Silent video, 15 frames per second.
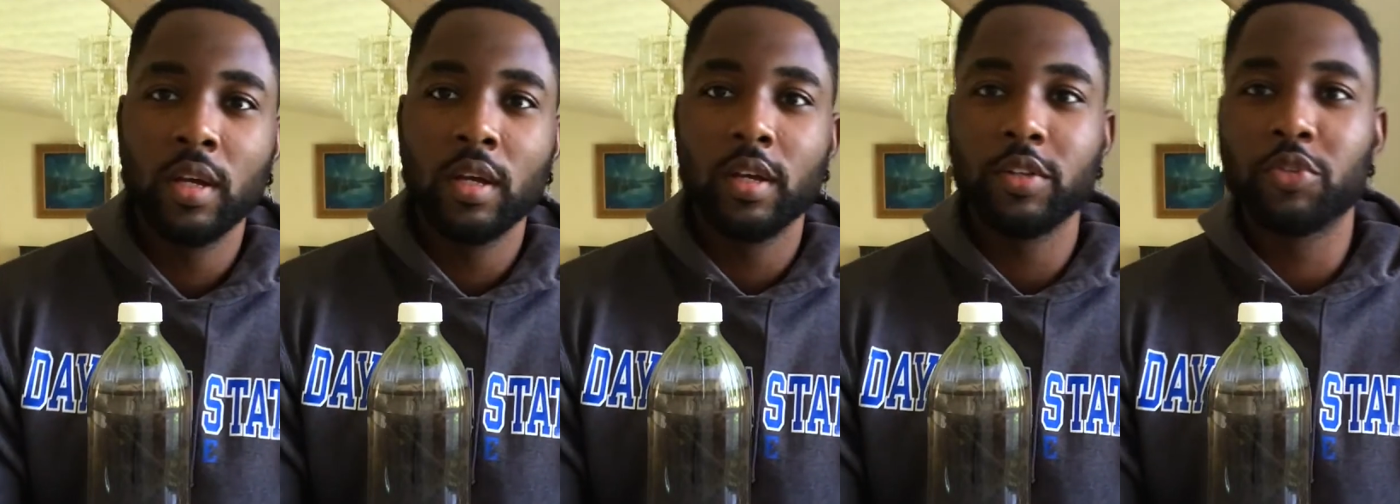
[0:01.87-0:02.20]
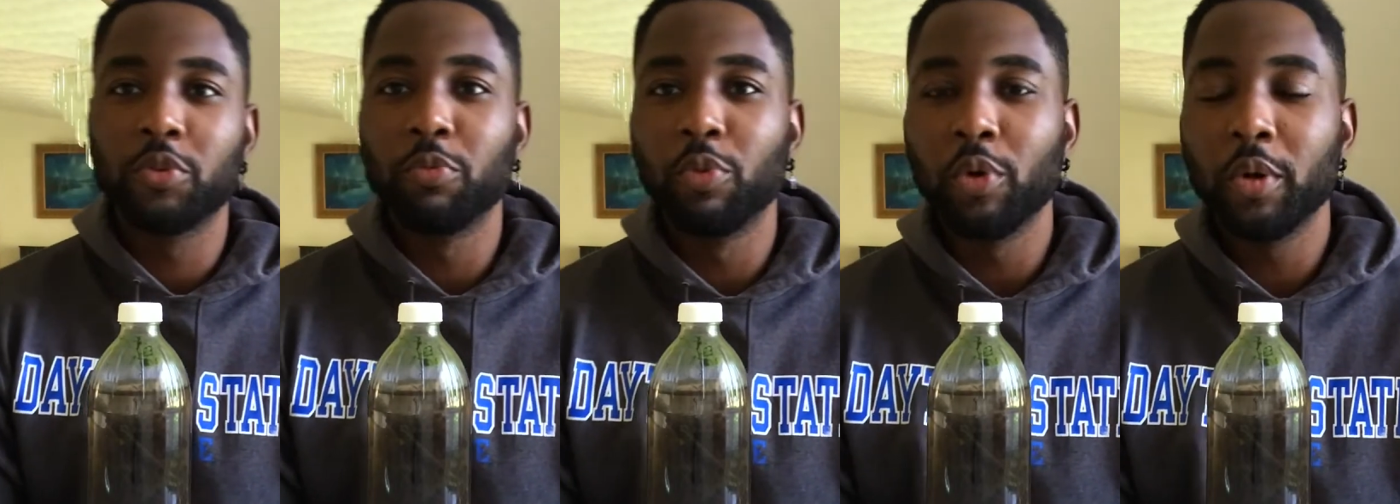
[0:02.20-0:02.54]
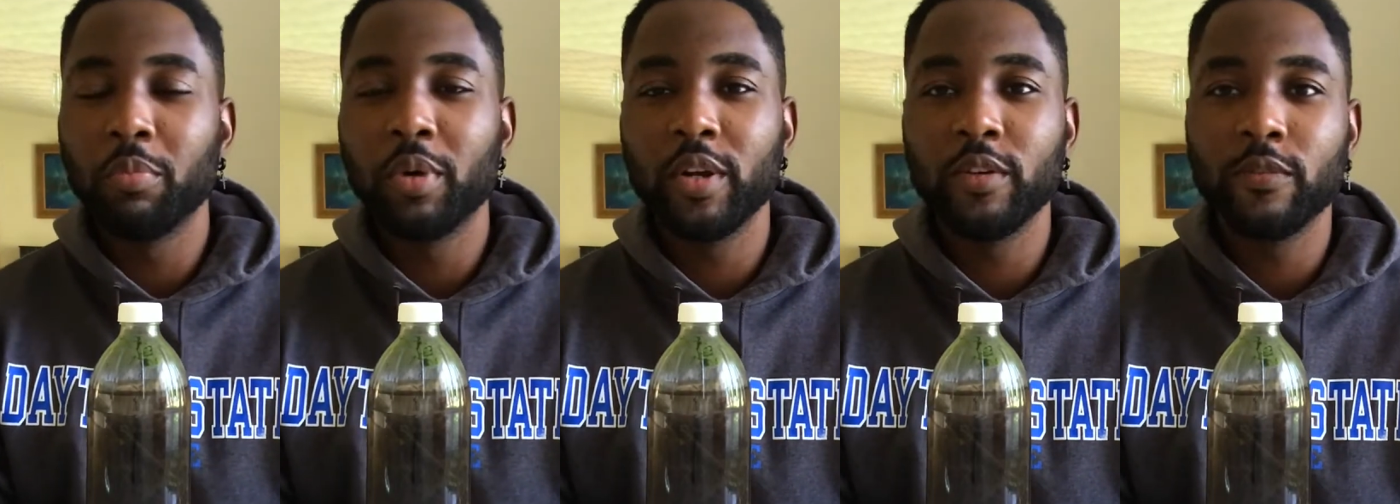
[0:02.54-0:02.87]
It's your boy
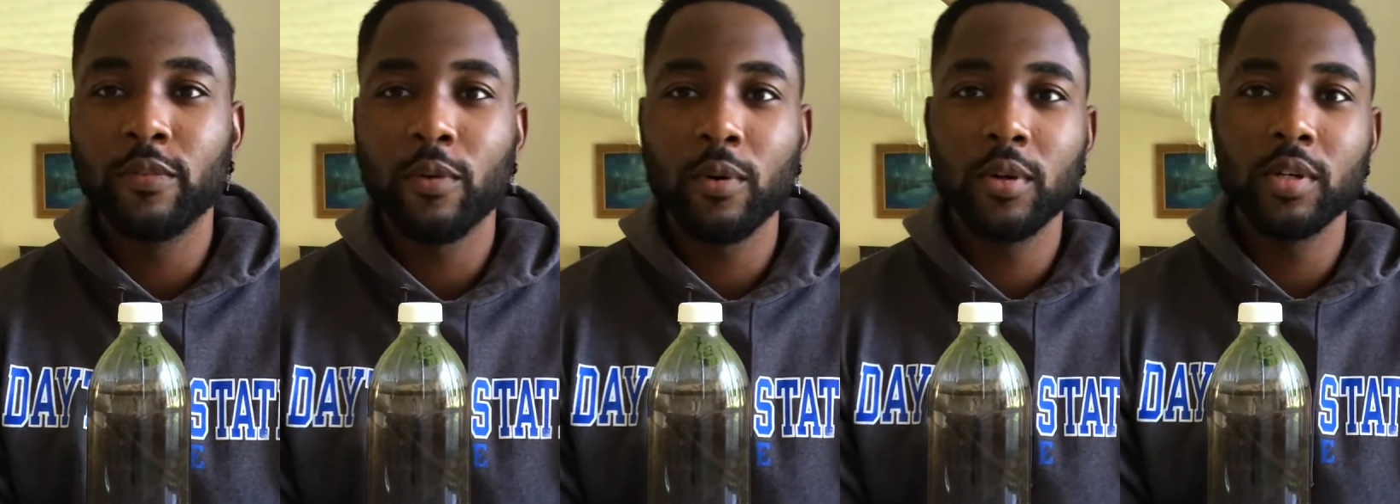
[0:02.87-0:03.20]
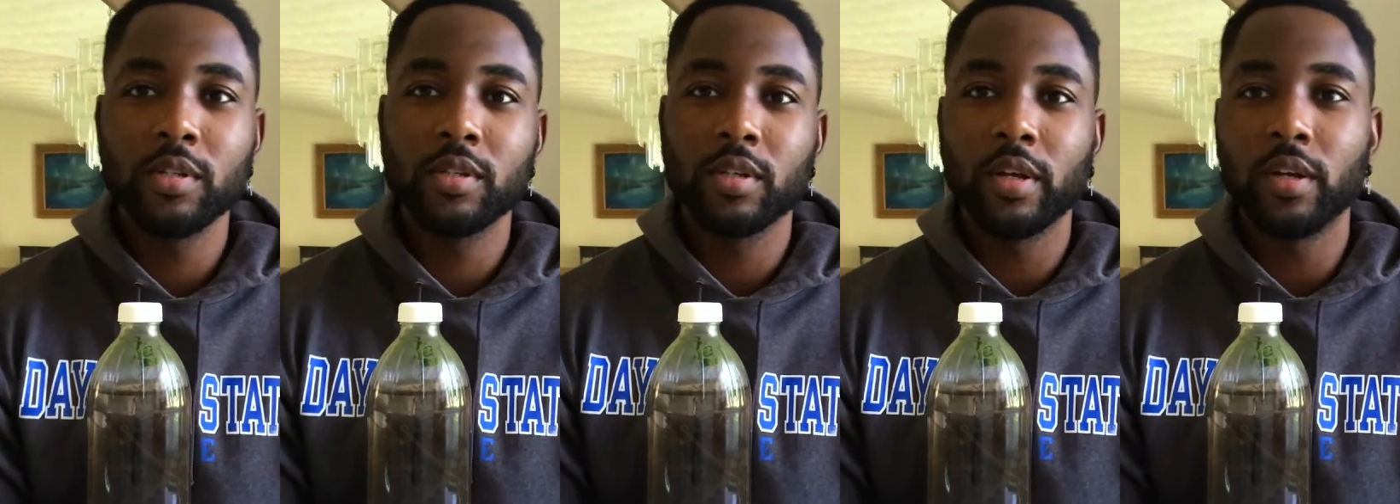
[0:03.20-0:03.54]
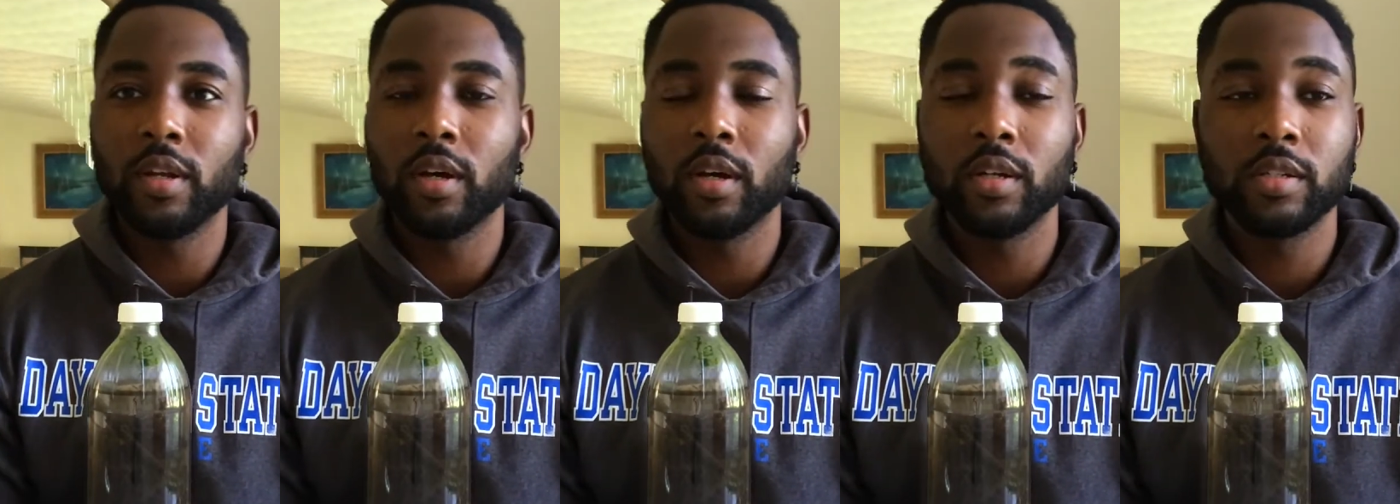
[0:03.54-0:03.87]
Buddy Force, and
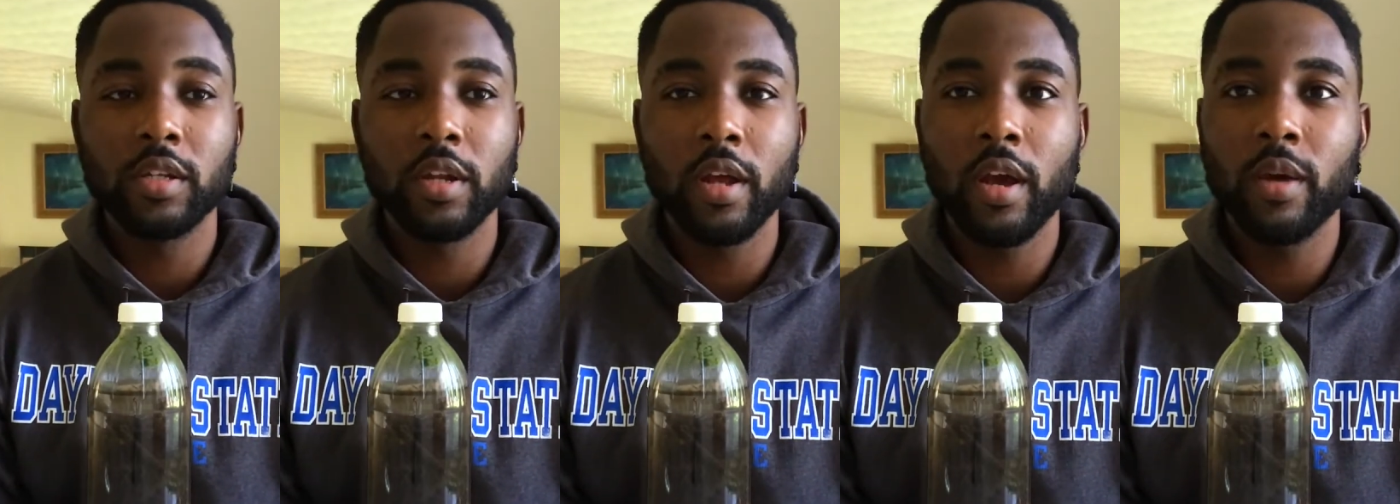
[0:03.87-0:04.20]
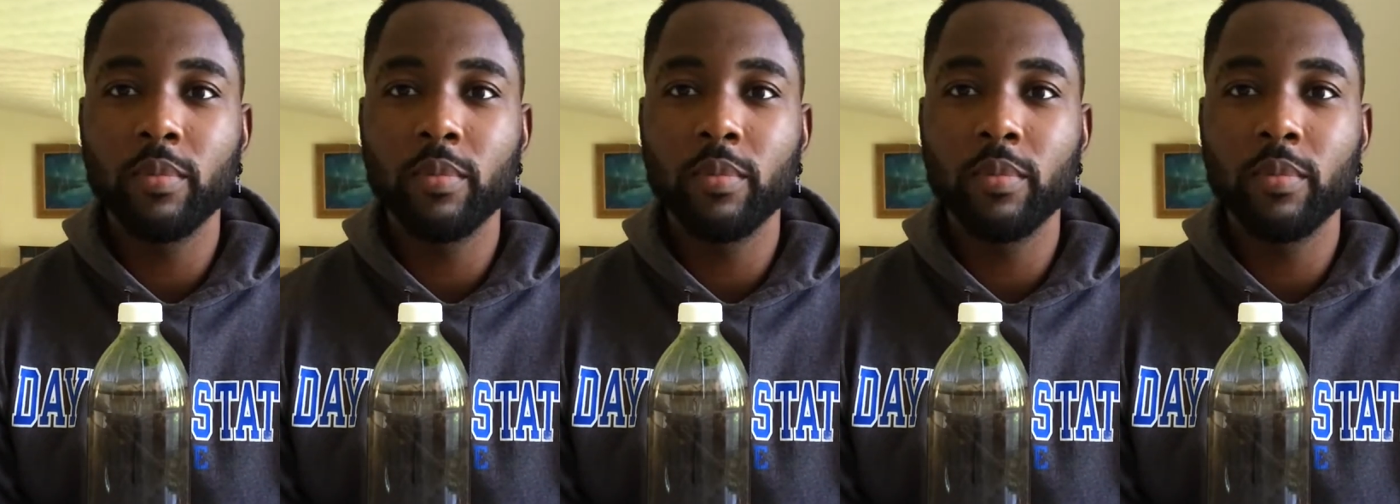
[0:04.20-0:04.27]
today